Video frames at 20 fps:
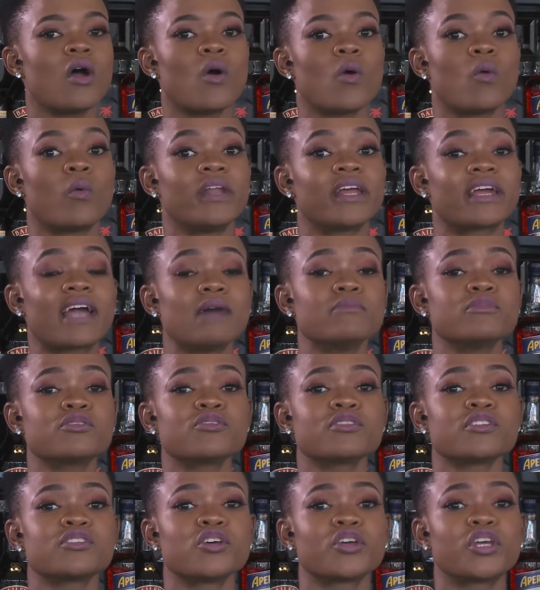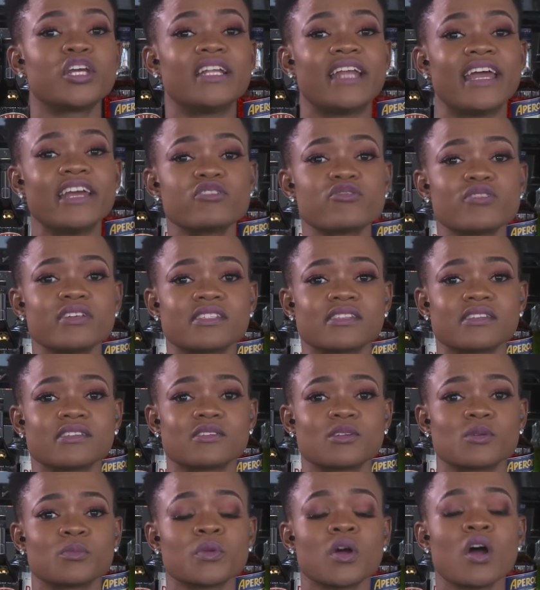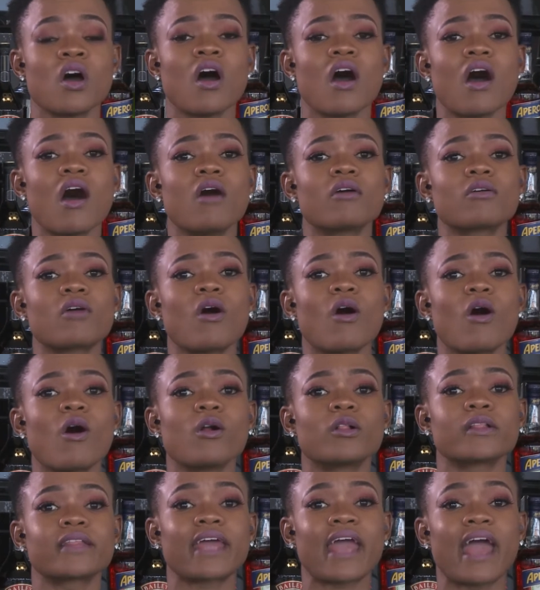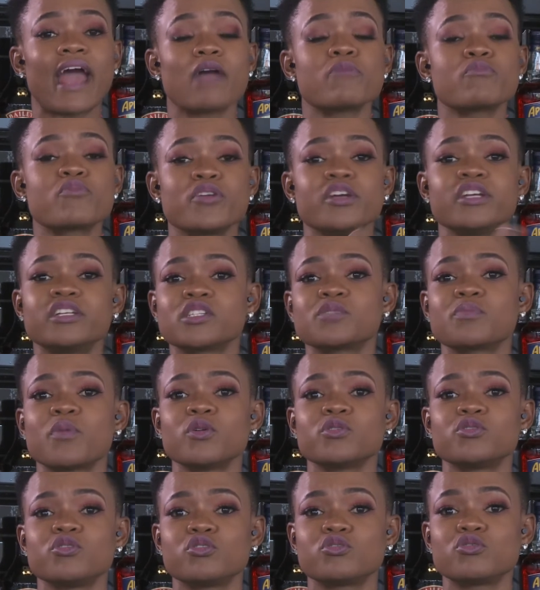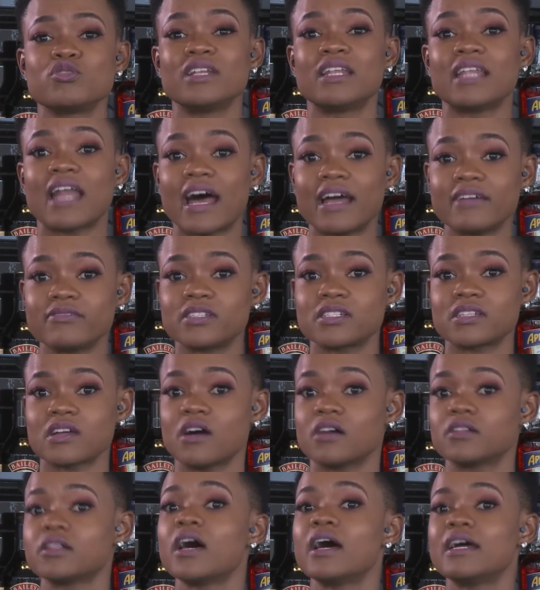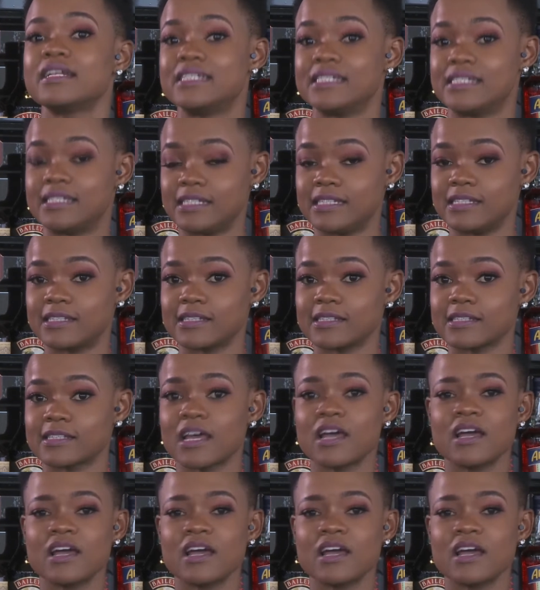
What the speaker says: When it comes to the circulatory system, alcohol can predispose you to lifestyle diseases